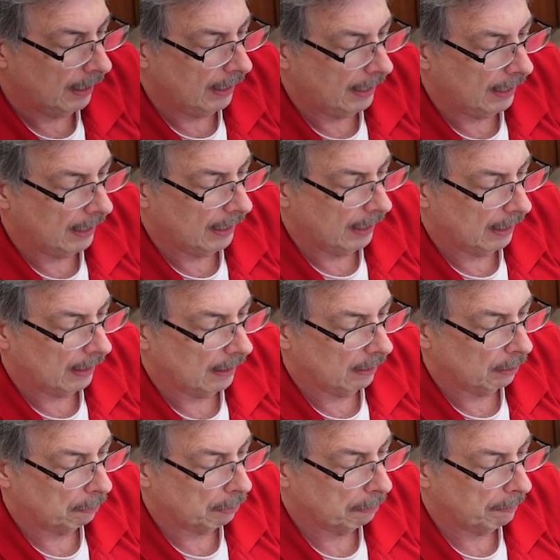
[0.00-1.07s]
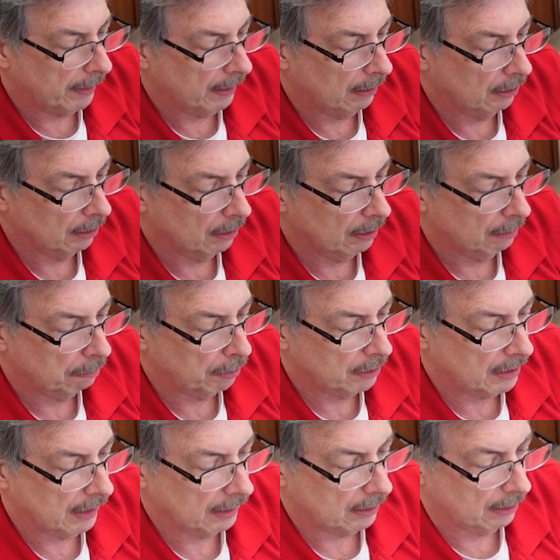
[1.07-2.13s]
and the propeller
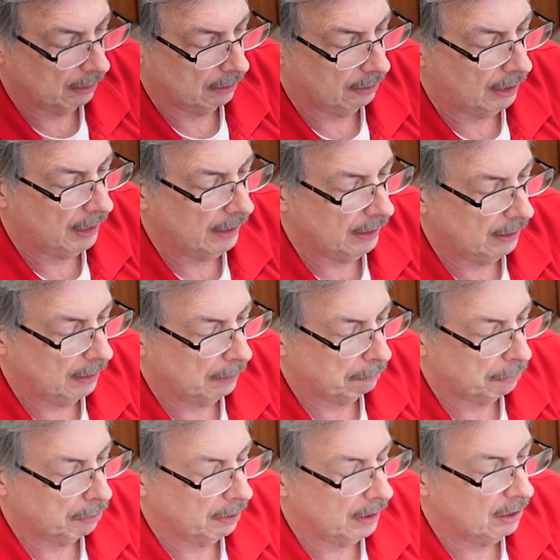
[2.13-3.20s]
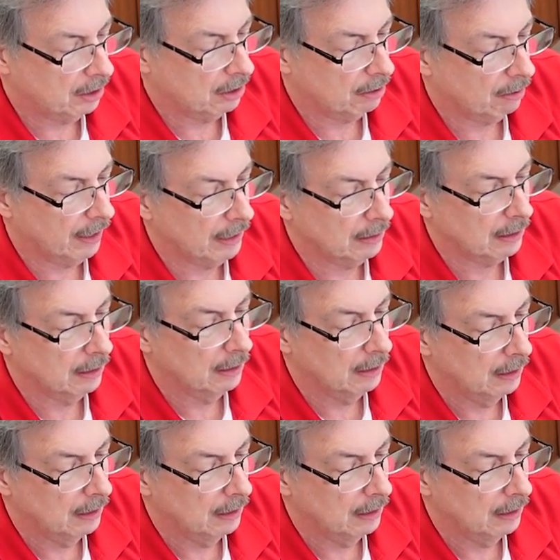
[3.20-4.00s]
protector's lining up pretty straight.